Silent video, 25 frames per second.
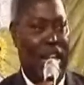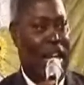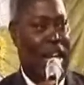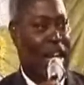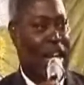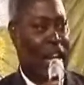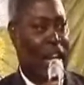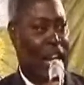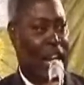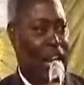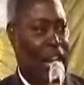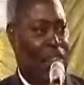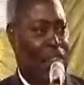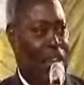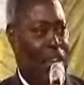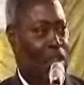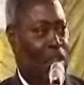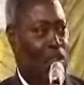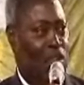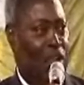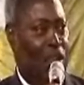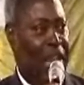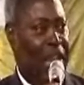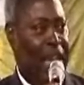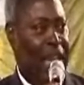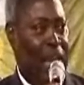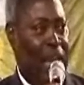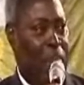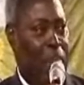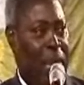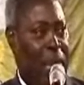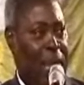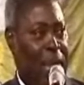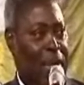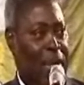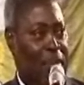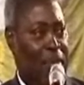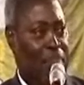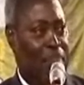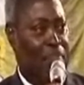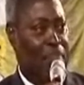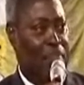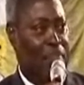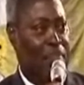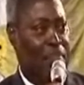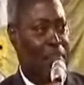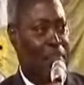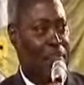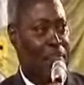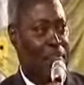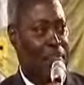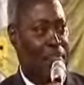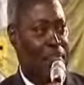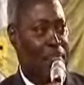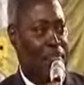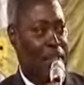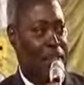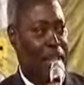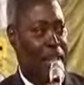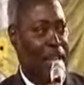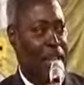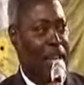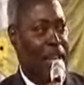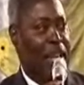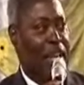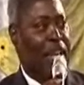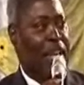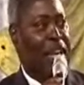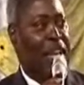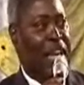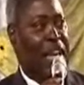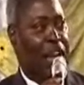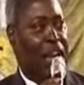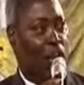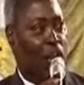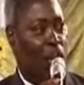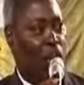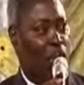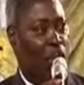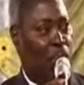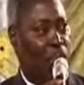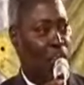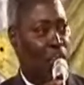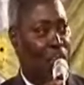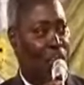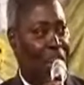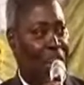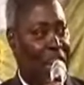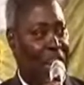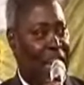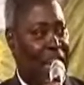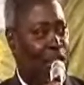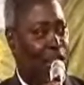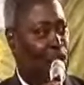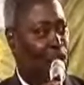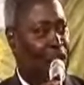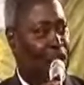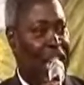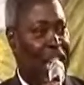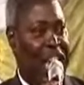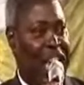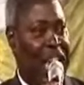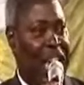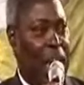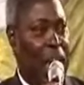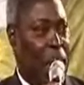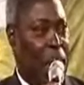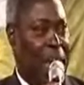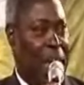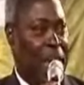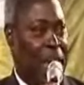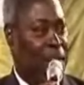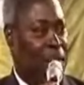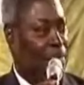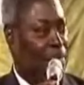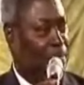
Can I have a good amen? Yeah. A confident amen? Yeah.